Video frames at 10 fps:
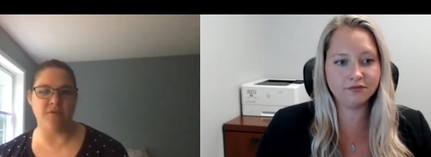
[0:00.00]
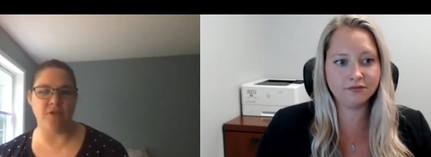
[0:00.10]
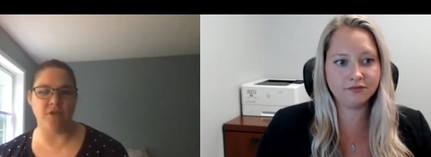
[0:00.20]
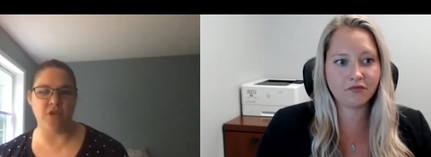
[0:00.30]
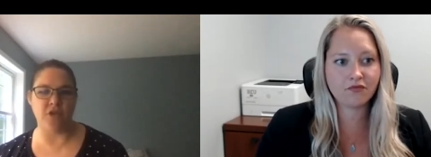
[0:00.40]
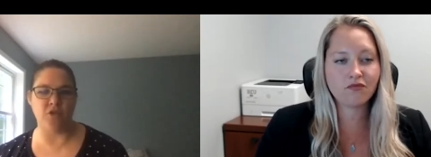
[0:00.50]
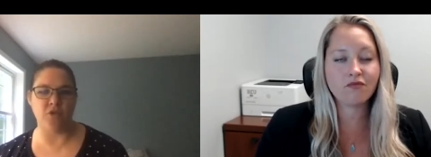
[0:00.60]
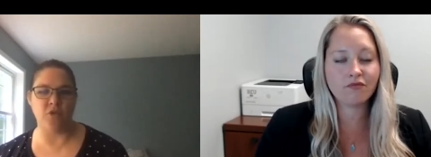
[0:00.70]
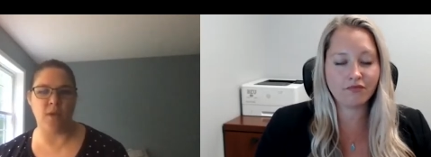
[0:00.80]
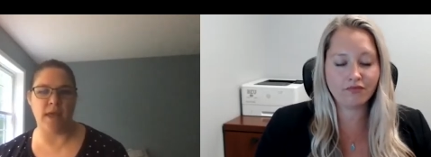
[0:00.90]
Speaker 1: you
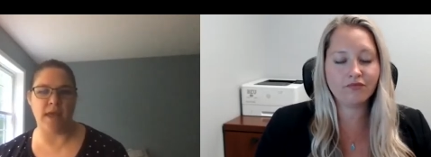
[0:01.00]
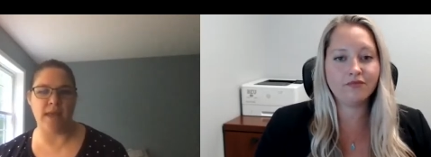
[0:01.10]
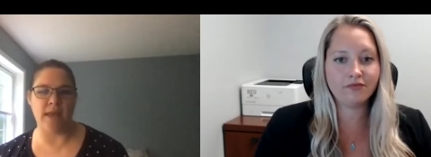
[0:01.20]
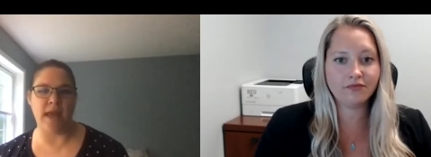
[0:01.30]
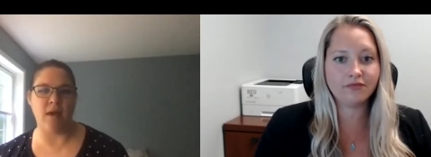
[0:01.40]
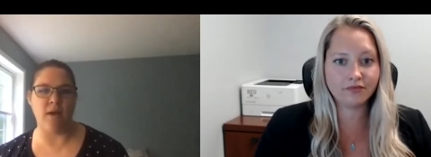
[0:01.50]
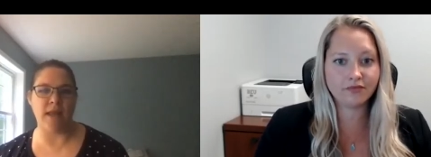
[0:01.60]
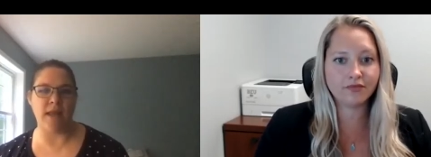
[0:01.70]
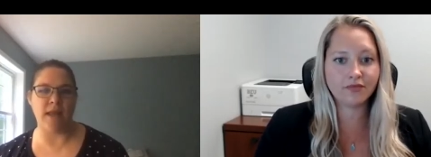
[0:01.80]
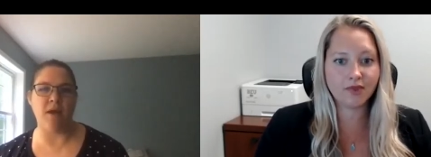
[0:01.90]
and how and how
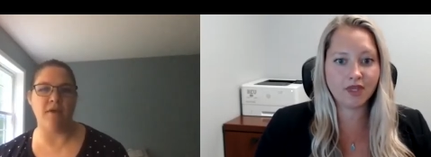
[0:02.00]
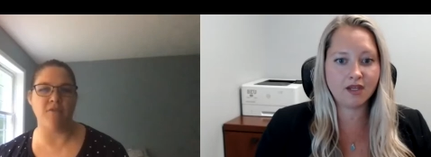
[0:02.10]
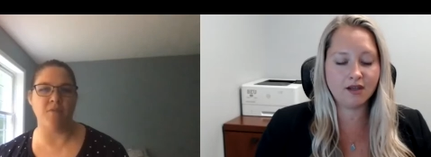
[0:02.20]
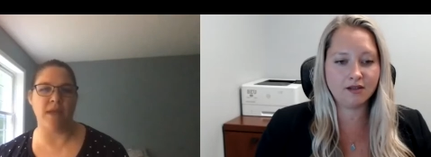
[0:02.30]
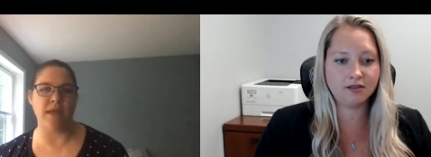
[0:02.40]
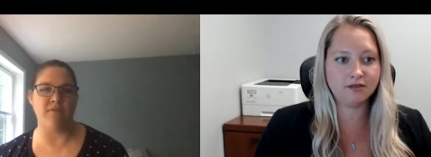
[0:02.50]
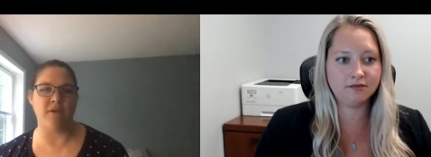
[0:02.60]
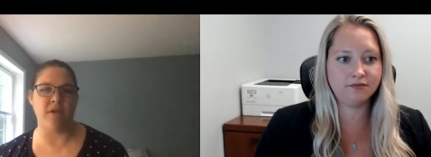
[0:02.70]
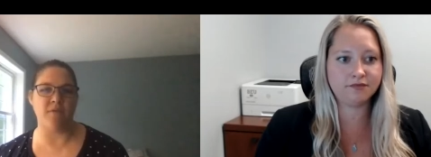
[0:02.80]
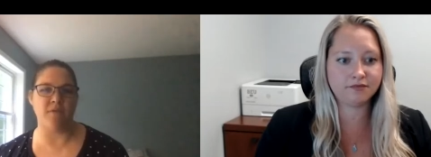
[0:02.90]
have you been involved
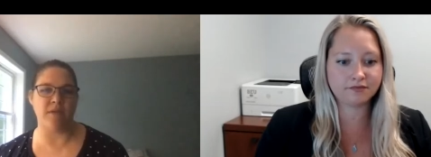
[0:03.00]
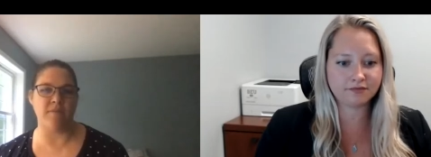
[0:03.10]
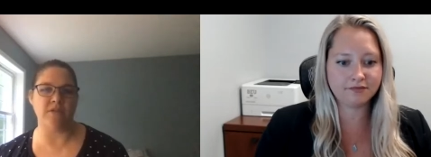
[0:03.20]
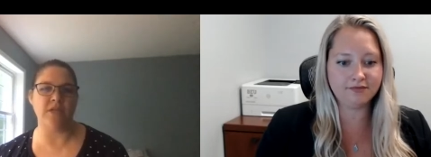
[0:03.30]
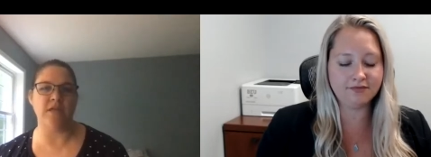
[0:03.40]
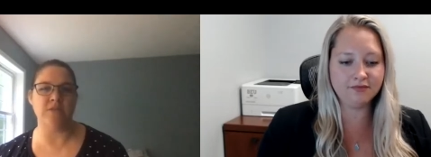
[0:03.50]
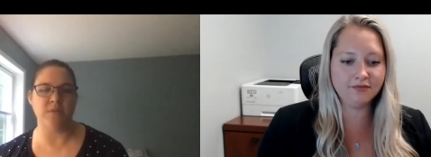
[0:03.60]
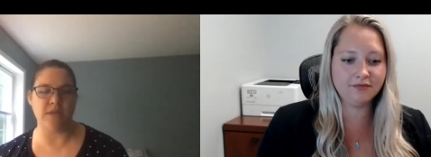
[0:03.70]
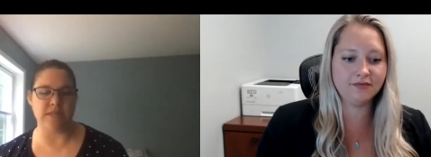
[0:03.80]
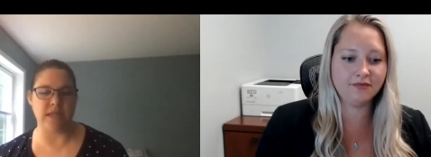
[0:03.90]
with them there's tons of ways to
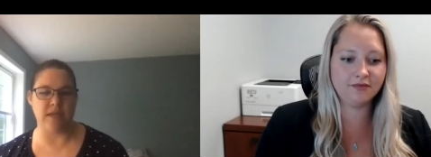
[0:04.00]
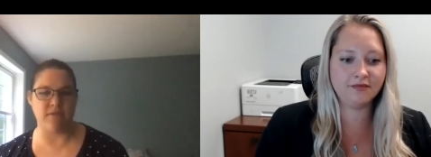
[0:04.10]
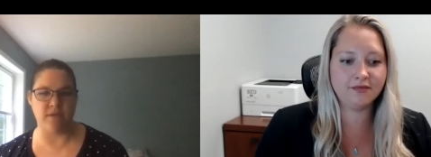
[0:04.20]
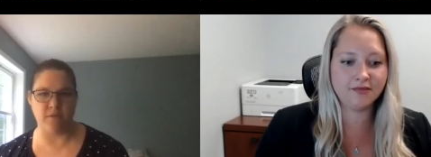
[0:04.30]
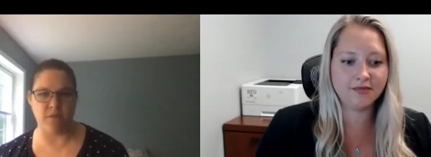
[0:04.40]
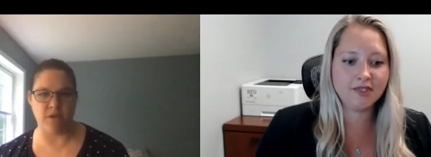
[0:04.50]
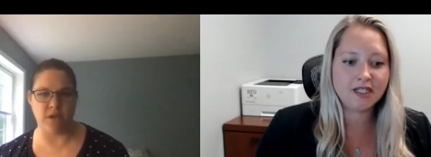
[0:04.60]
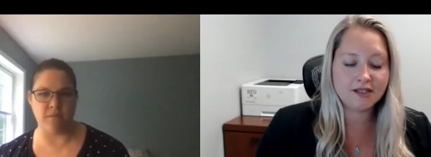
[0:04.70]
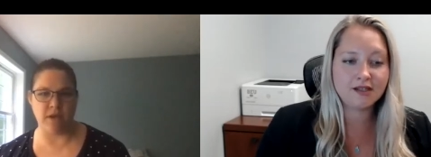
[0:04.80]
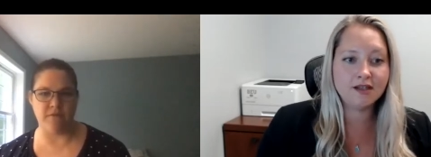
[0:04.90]
get involved with a
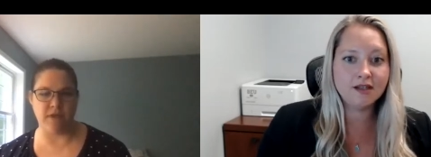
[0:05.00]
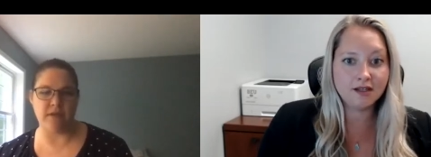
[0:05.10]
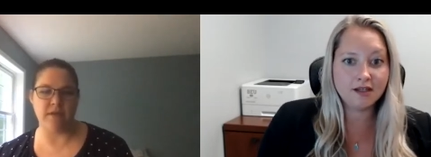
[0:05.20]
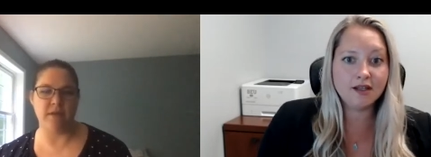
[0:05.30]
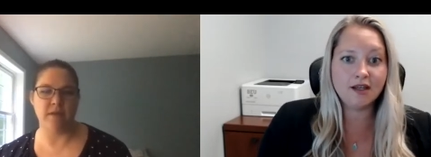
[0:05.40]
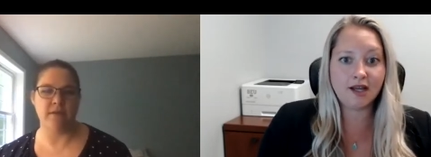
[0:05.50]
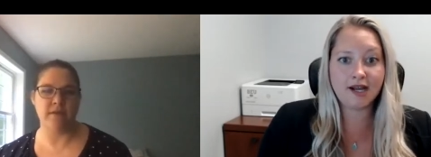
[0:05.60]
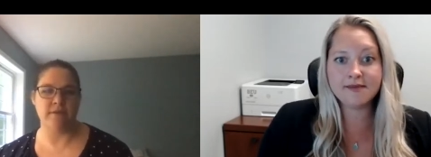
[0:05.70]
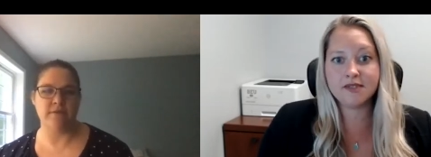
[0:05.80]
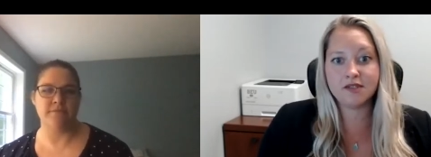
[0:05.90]
nonprofit
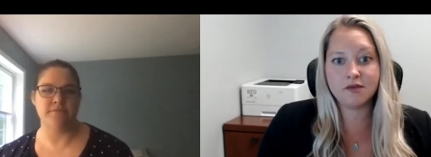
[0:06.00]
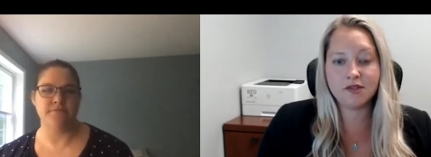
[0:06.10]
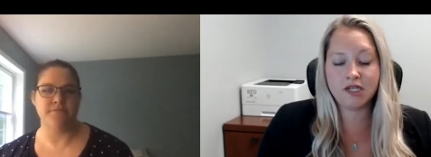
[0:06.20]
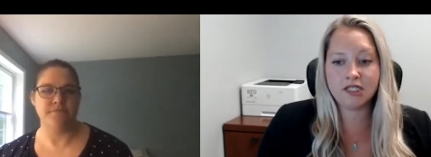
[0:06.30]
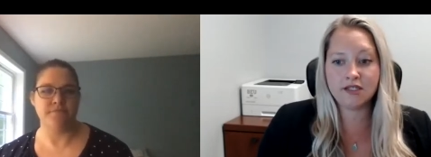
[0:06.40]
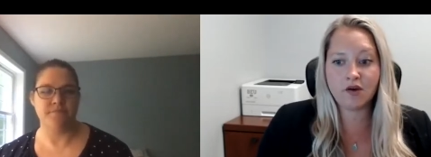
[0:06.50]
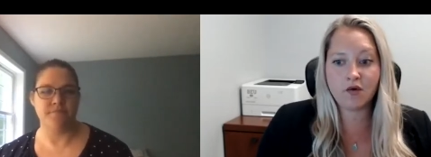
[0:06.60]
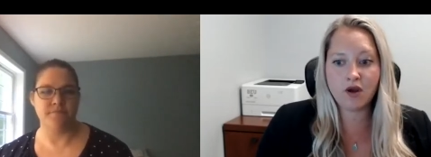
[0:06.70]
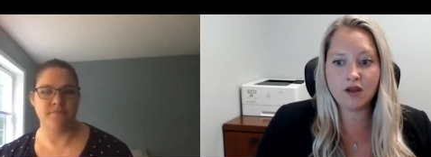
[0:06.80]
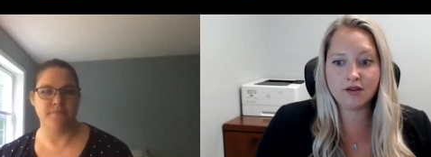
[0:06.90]
Speaker 2: absolutely
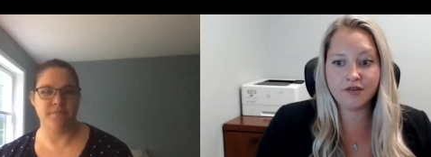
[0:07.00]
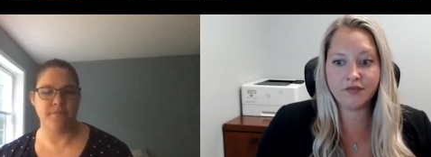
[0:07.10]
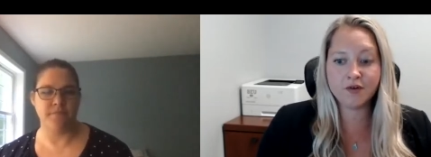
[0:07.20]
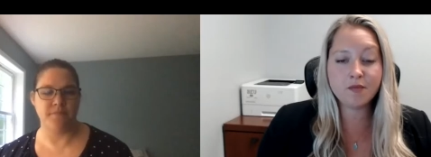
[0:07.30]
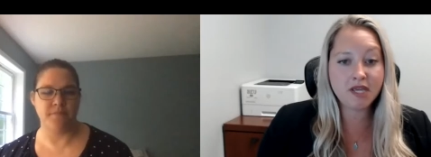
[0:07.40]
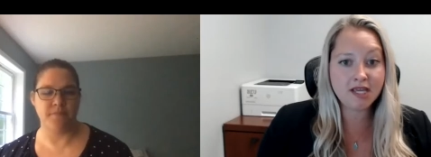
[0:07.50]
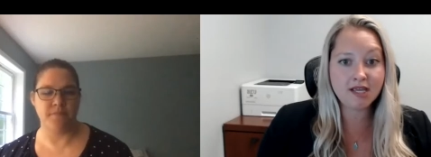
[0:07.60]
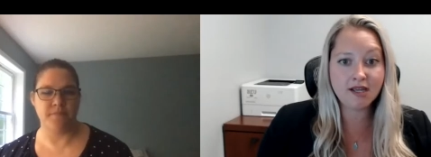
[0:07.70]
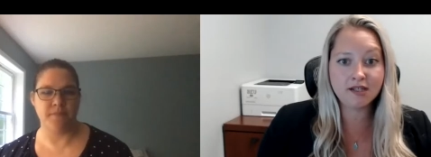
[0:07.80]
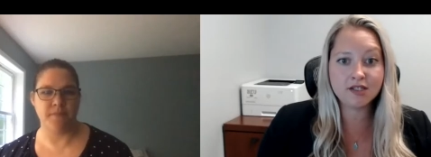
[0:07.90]
so for
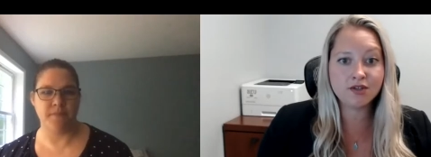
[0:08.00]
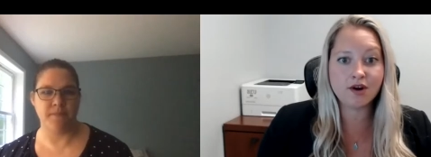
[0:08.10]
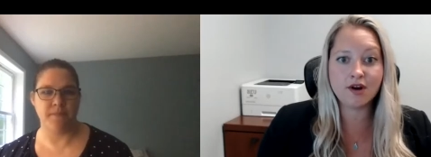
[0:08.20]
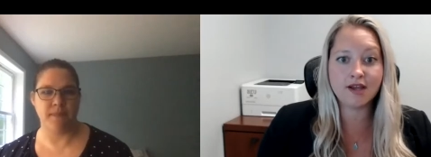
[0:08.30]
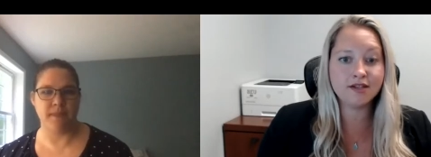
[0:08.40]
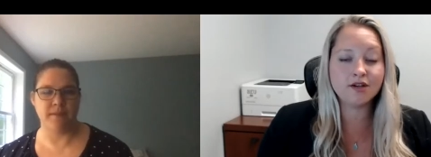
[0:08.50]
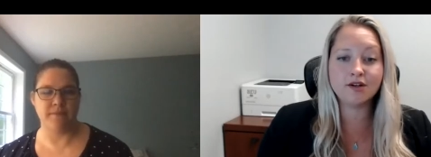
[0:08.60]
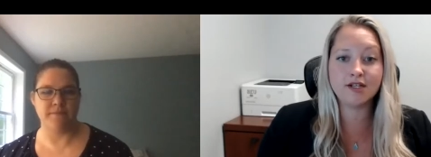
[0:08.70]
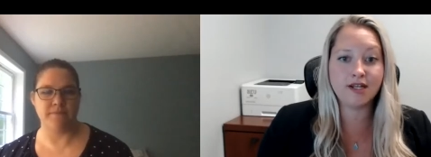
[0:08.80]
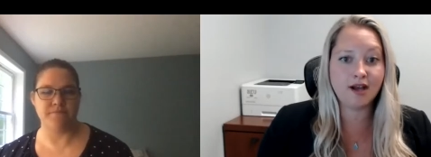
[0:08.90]
me it start i
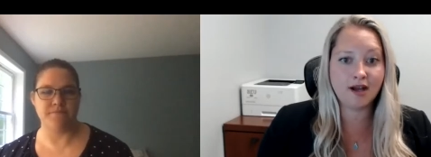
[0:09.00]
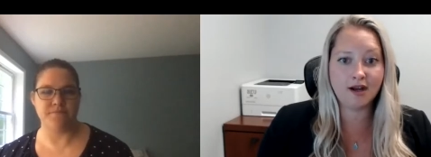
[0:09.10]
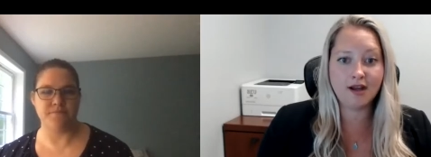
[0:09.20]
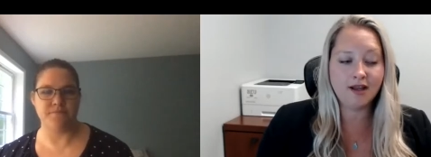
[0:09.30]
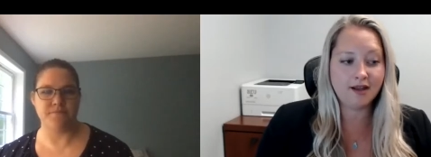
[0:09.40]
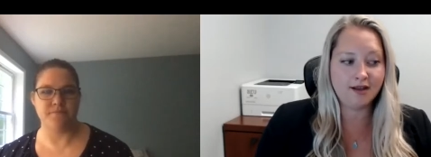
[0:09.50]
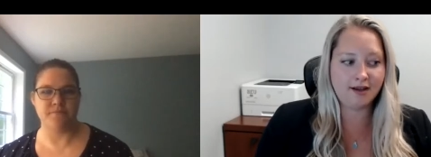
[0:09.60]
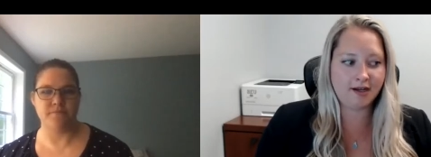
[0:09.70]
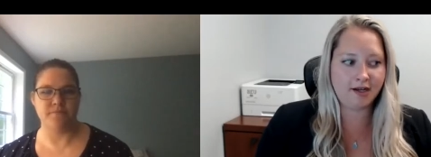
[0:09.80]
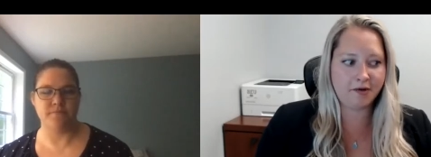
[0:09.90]
started young
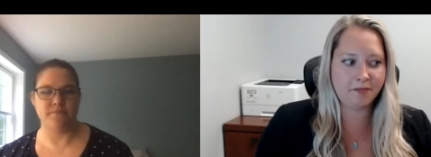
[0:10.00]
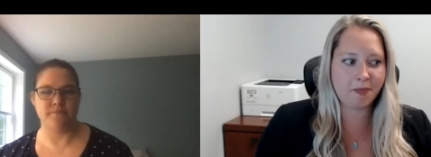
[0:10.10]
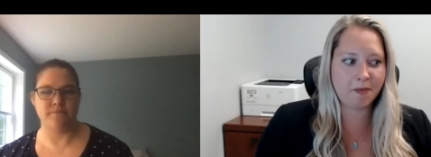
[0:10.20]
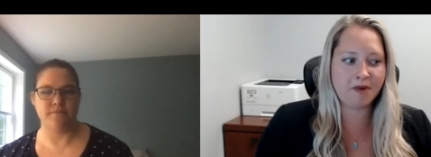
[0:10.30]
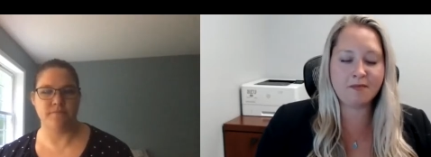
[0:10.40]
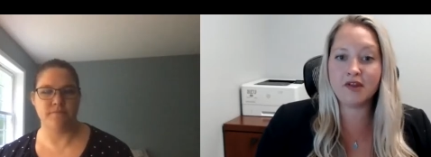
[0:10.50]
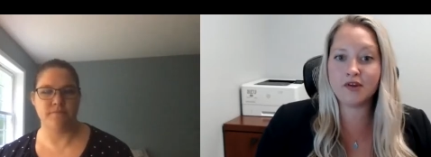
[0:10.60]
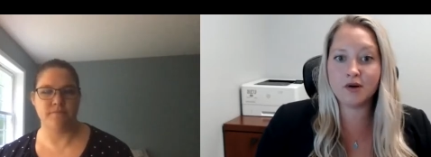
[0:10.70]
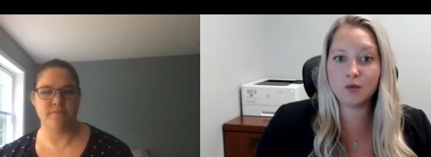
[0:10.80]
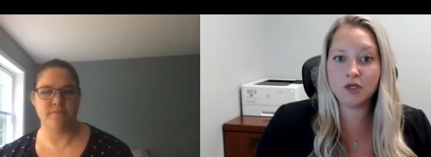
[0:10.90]
um, my
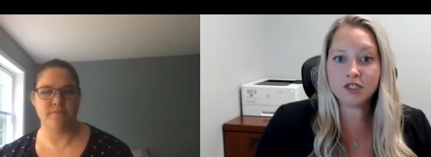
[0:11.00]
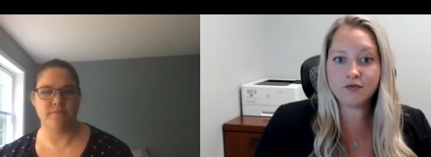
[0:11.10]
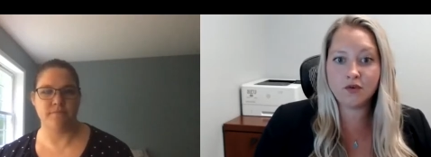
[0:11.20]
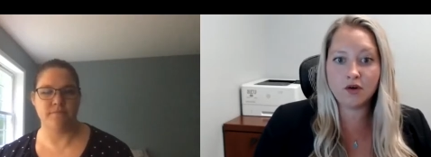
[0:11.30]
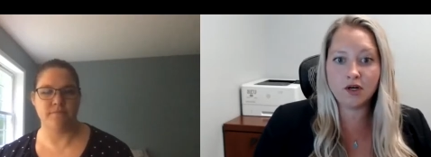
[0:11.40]
mother worked